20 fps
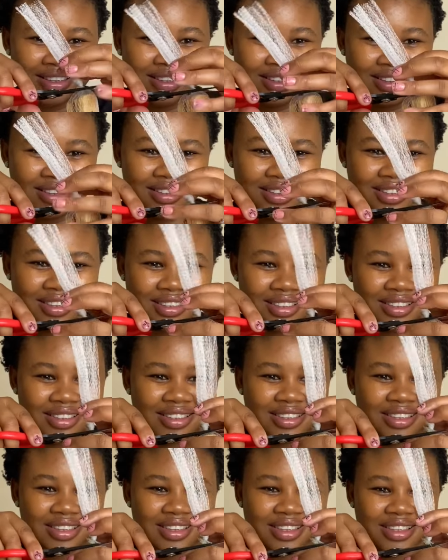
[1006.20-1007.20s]

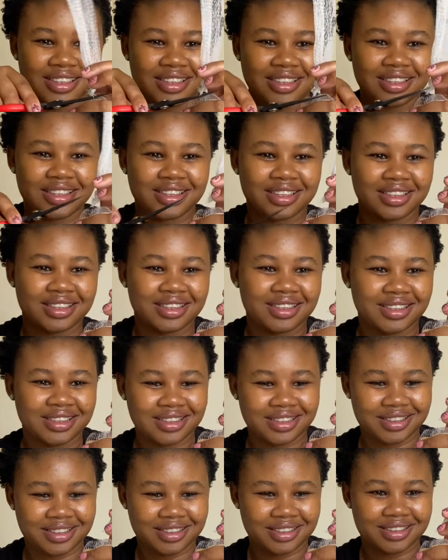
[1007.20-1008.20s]

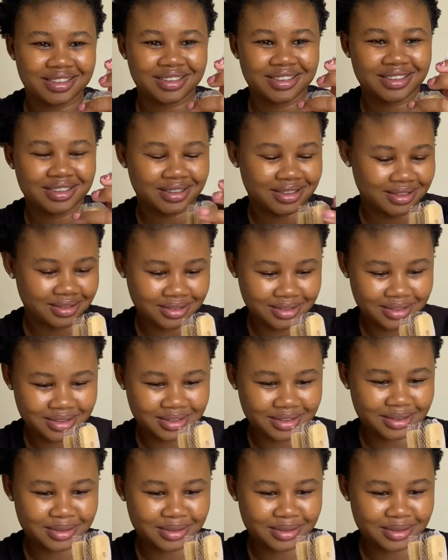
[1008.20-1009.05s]
Nothing is said.